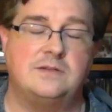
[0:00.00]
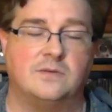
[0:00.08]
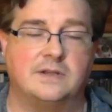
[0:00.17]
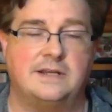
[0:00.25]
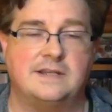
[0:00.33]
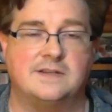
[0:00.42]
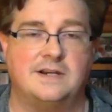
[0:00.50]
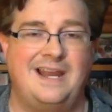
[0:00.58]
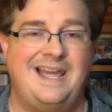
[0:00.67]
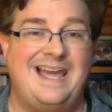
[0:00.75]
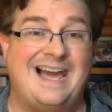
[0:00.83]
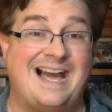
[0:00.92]
organizer,
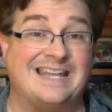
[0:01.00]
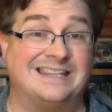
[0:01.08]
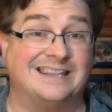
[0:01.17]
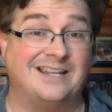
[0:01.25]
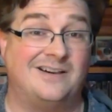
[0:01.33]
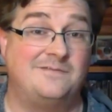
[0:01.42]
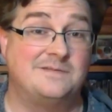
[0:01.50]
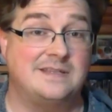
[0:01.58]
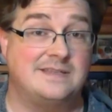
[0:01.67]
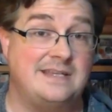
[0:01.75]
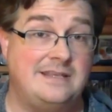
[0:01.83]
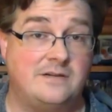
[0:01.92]
I'd love to
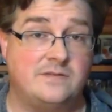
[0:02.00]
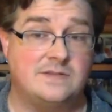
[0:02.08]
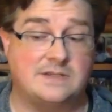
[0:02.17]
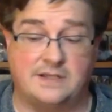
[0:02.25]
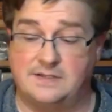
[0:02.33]
see those.